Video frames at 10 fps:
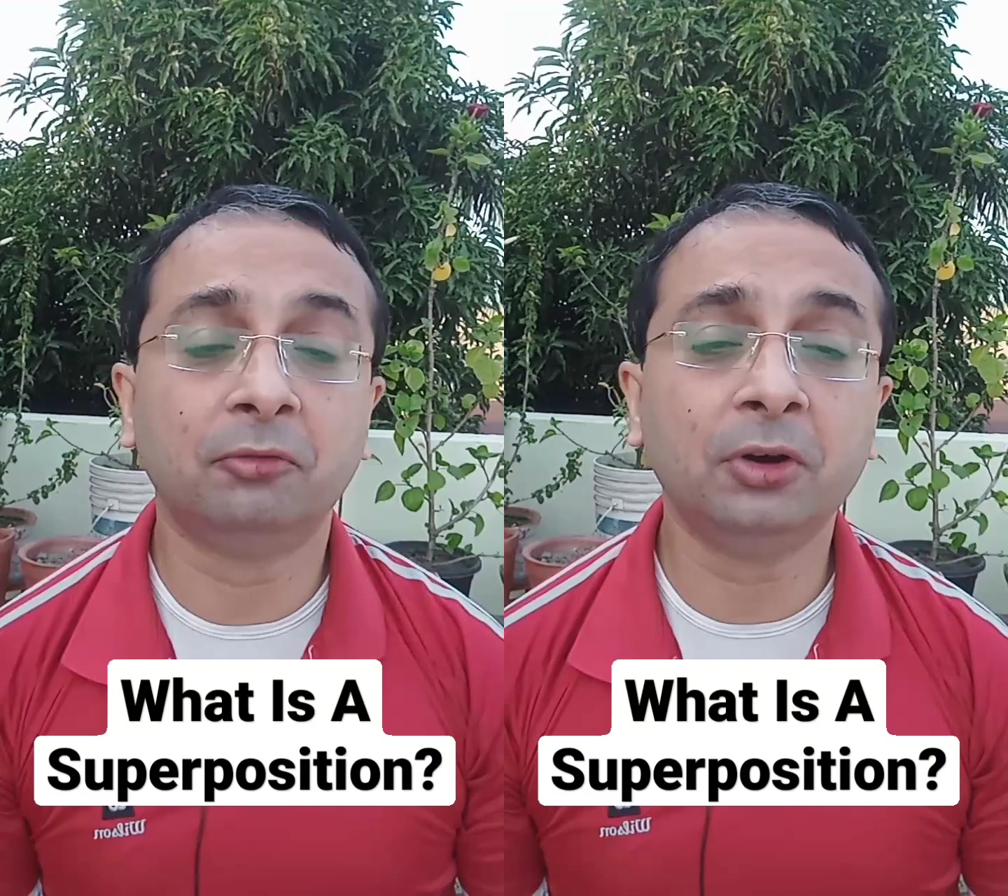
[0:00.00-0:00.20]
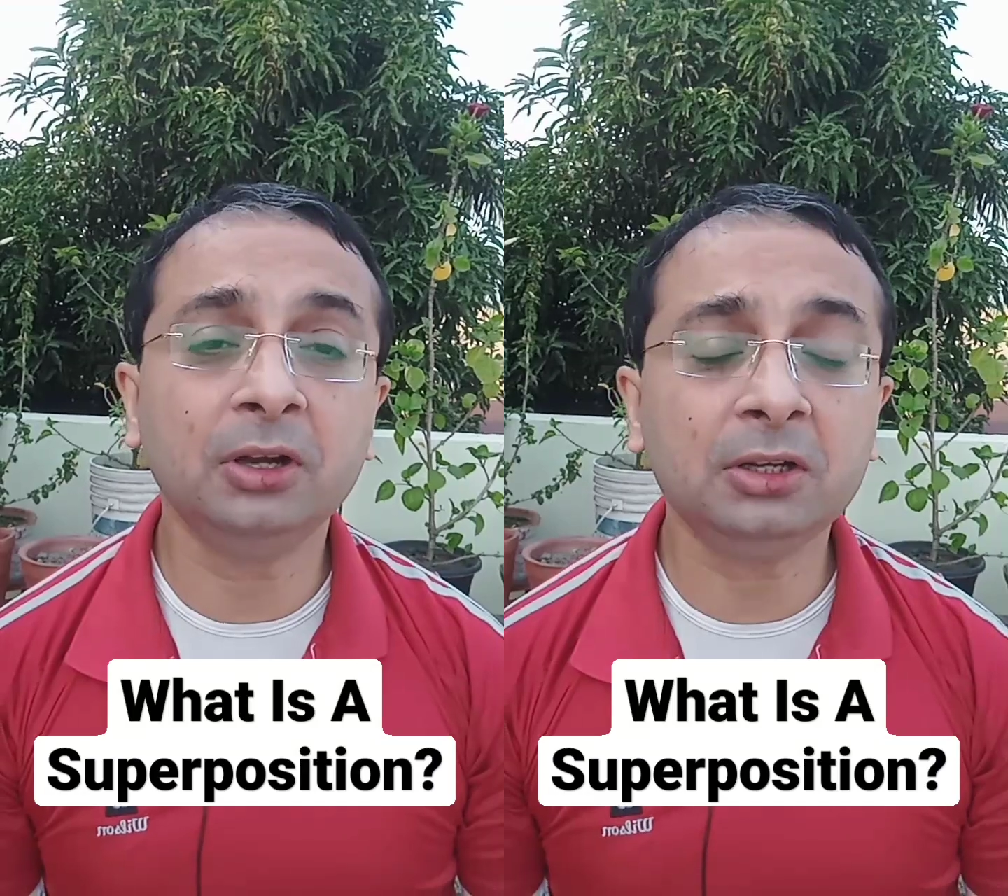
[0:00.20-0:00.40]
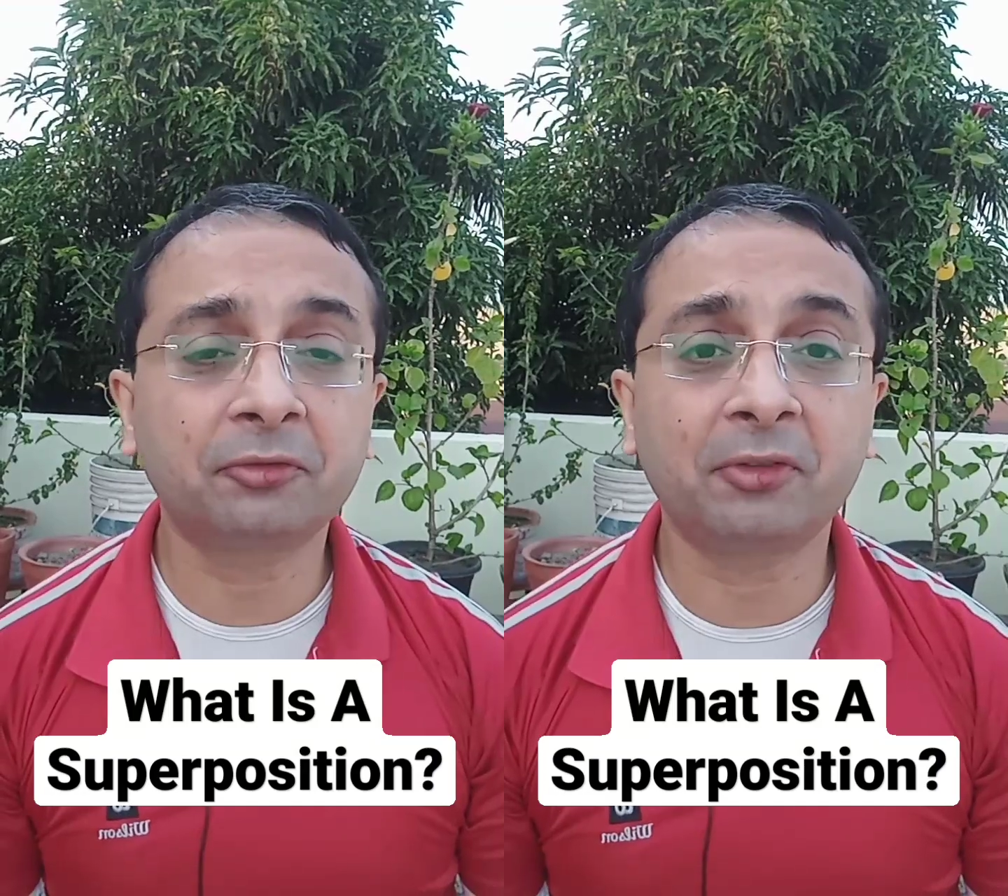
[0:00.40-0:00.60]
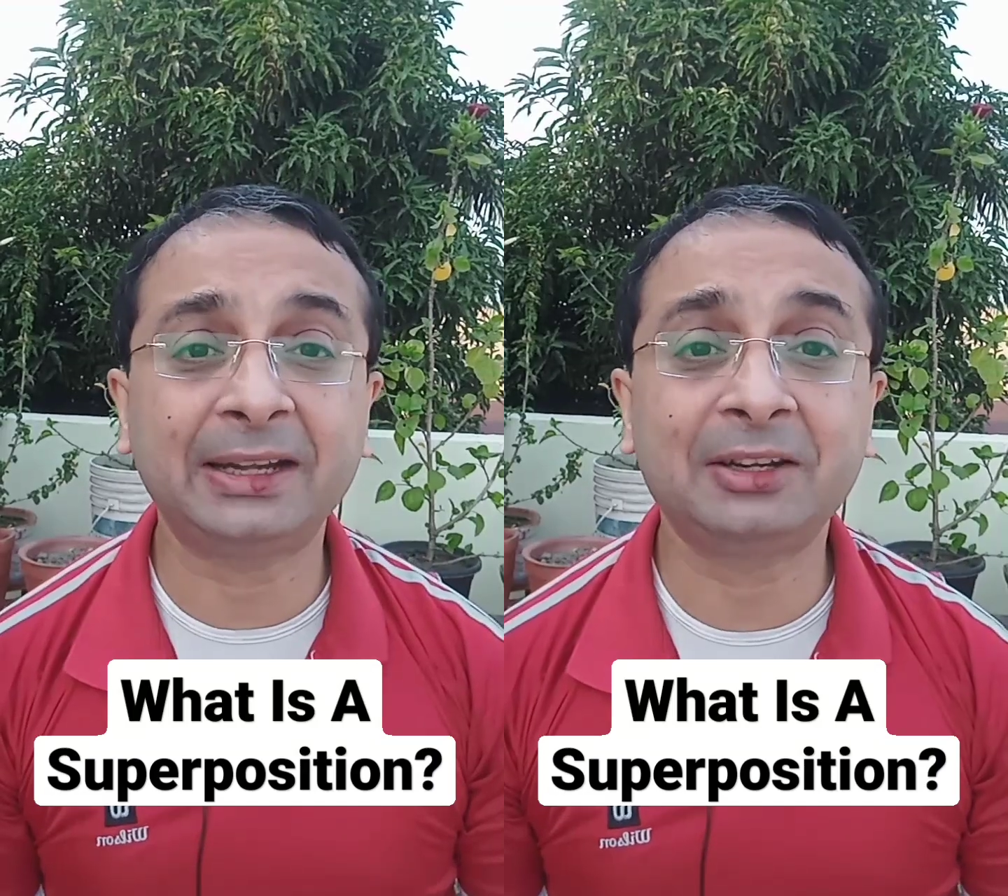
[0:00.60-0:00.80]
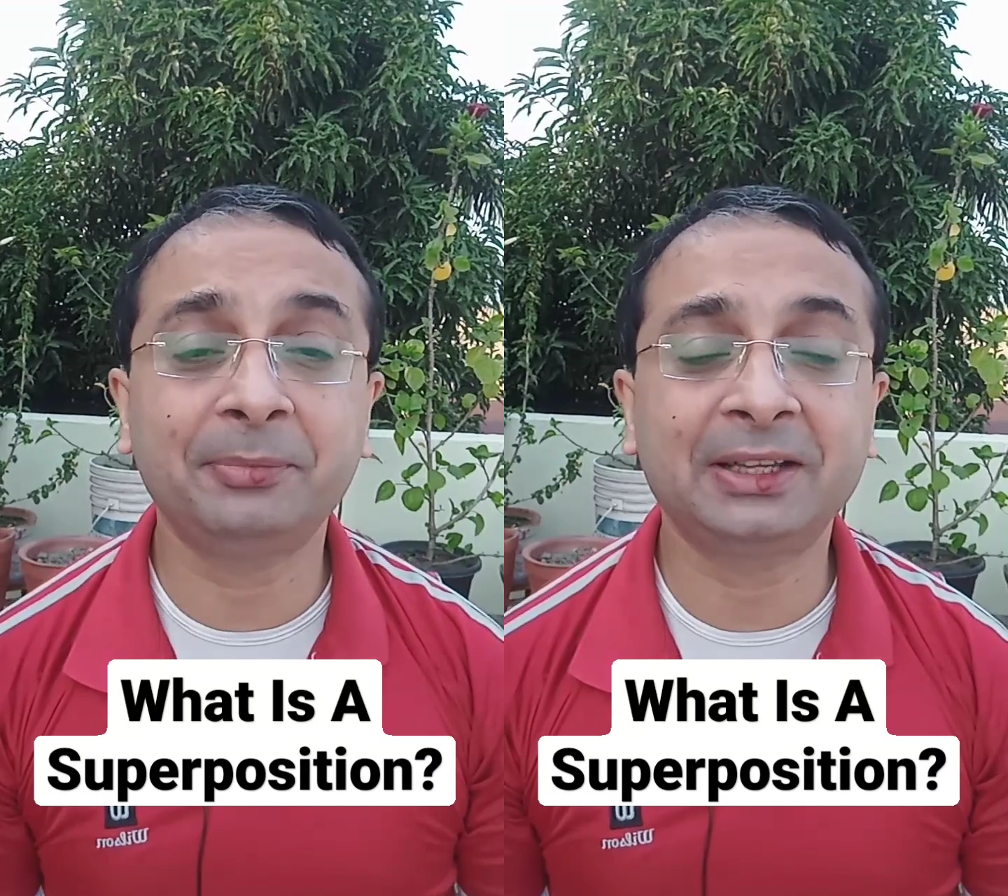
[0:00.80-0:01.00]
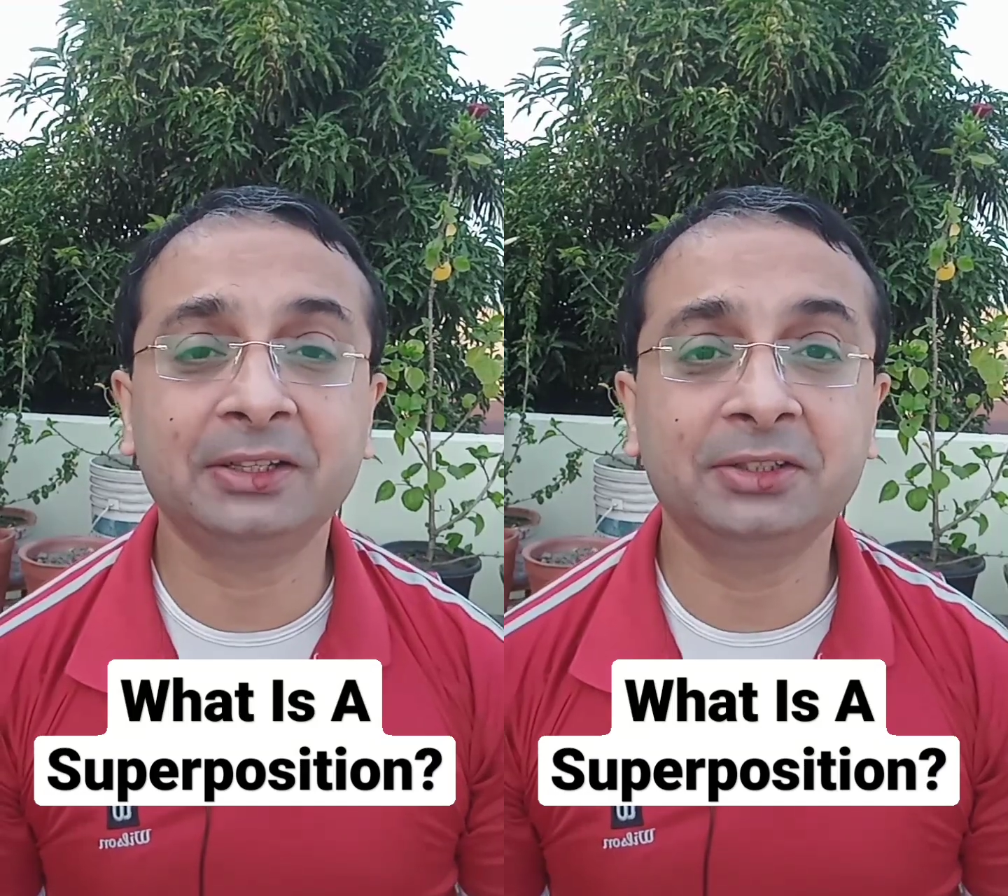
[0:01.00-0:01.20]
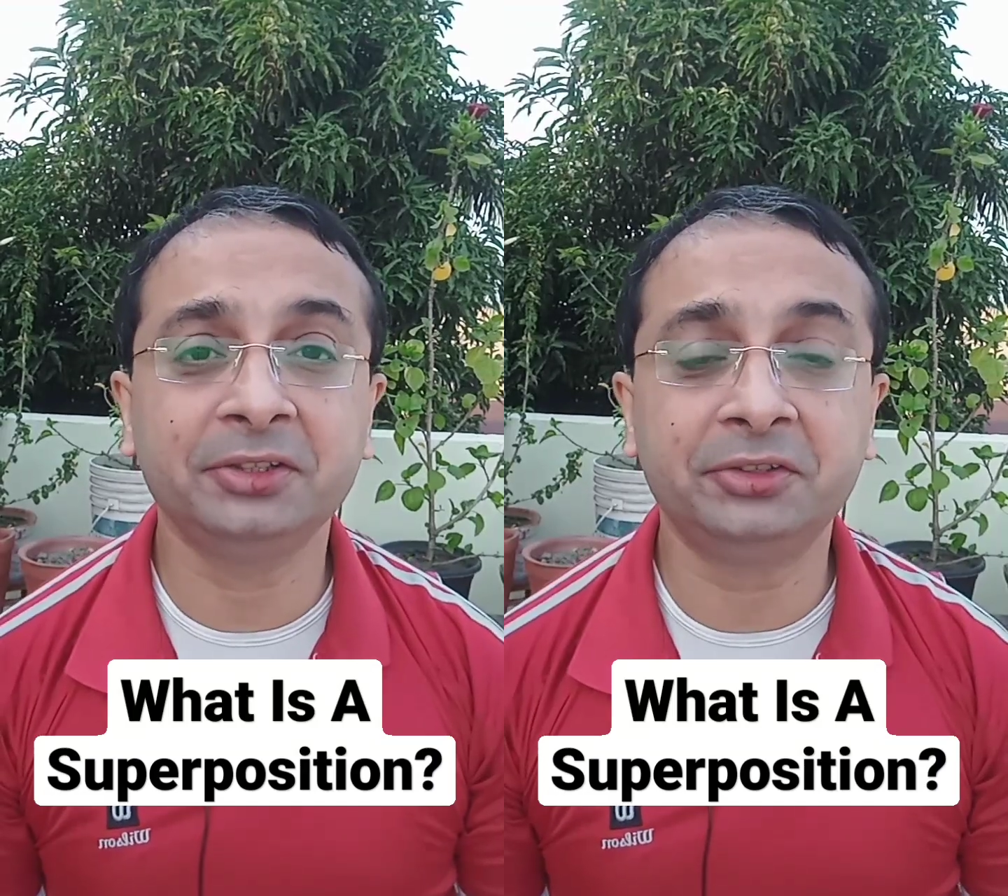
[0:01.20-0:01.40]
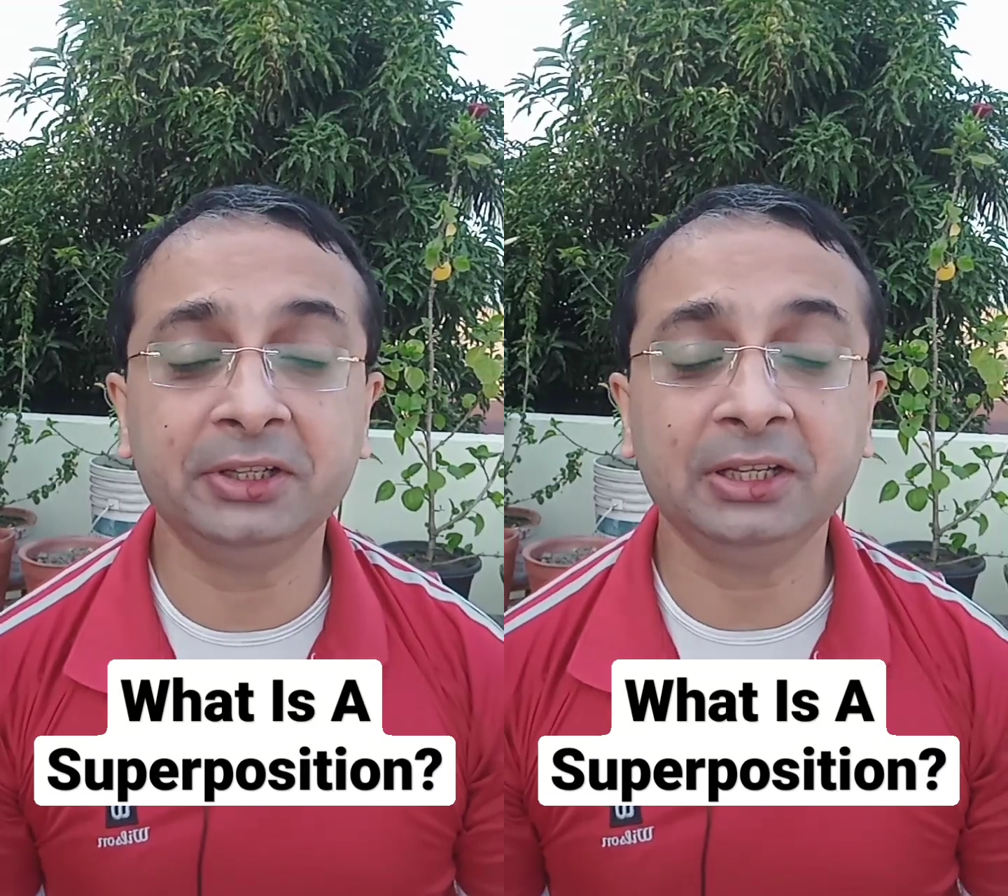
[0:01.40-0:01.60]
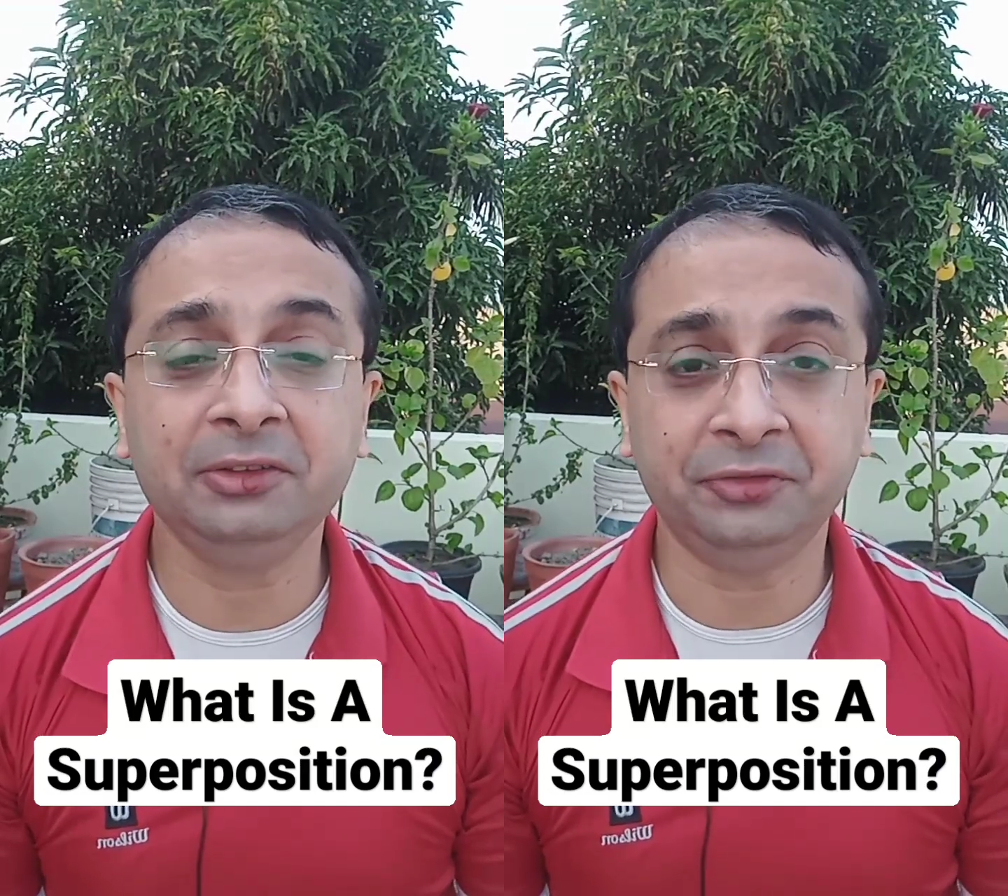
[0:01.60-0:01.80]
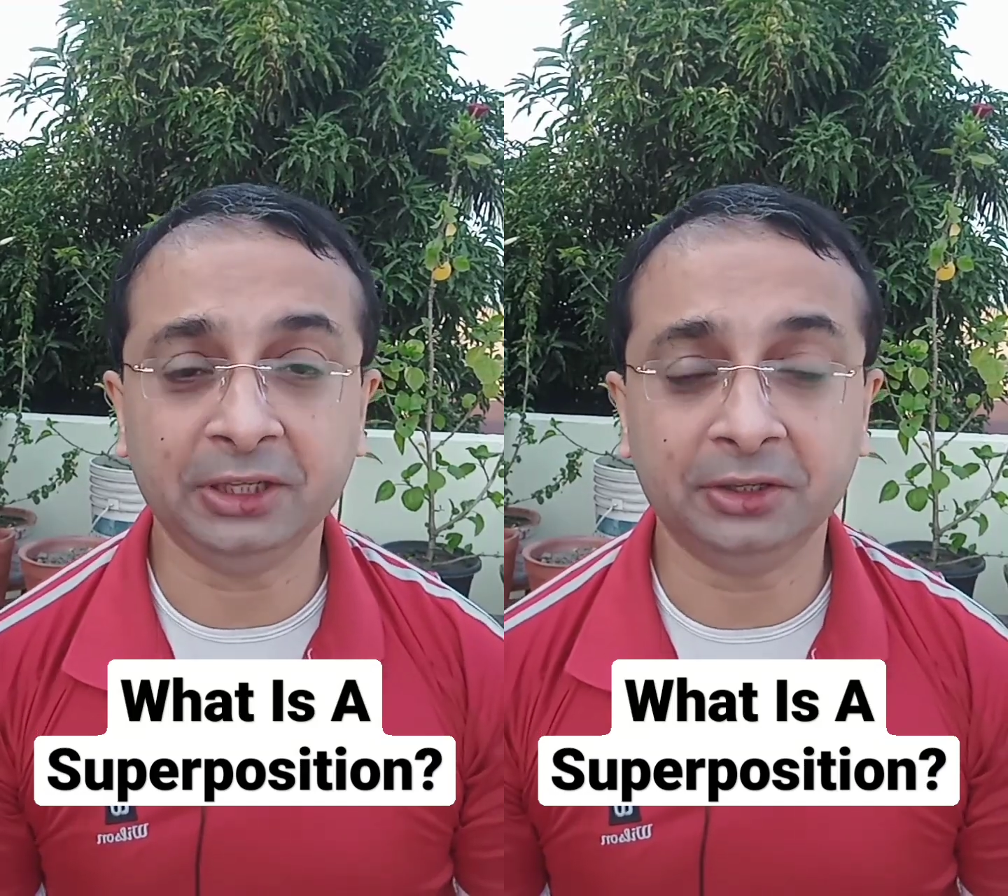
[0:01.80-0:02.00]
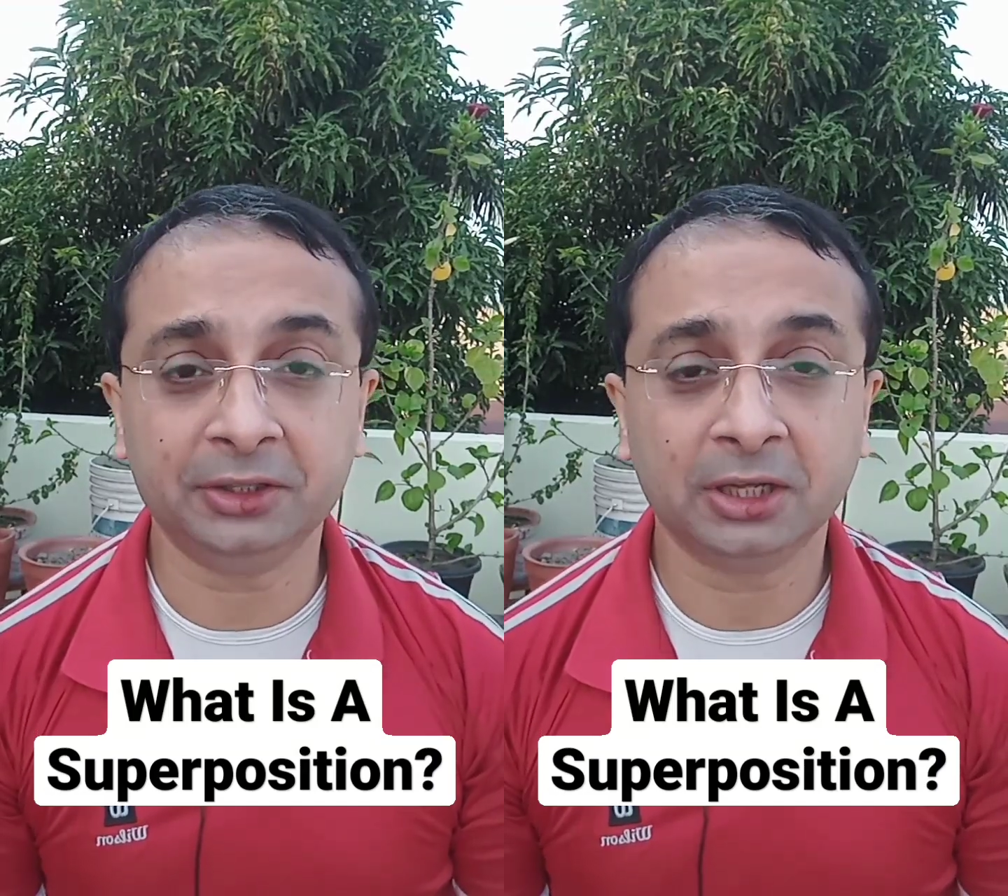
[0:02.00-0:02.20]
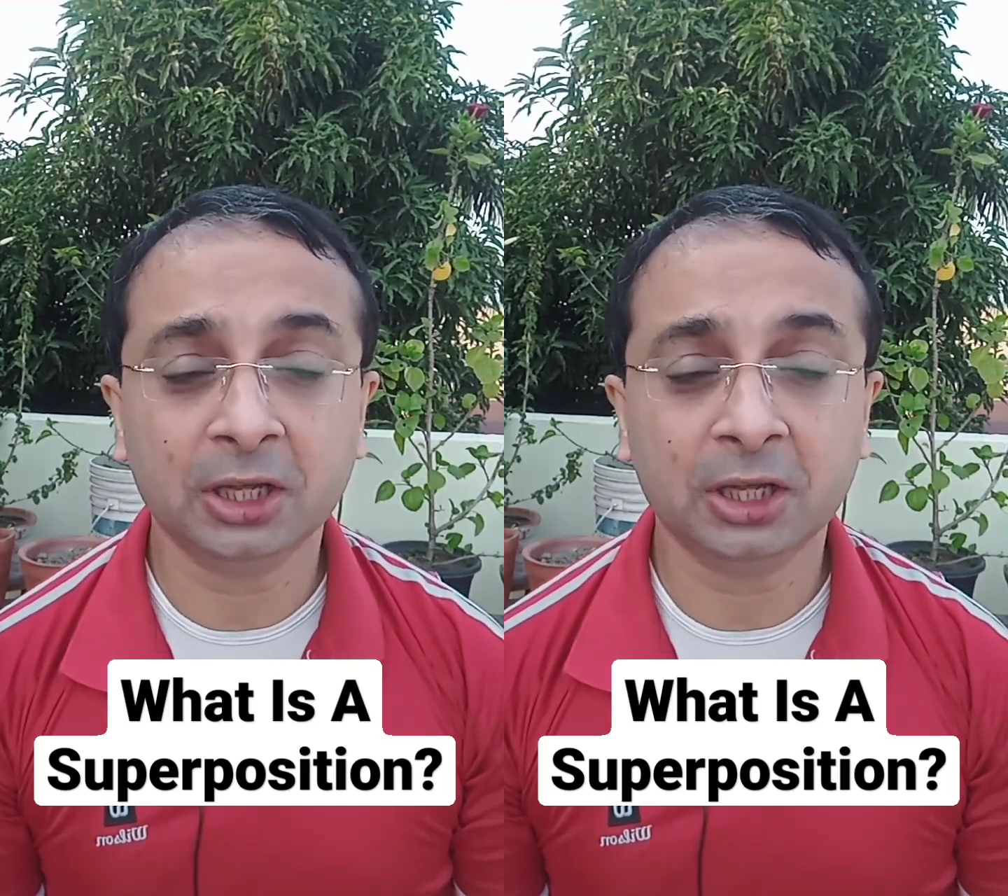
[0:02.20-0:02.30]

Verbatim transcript: The world of quantum mechanics is really weird.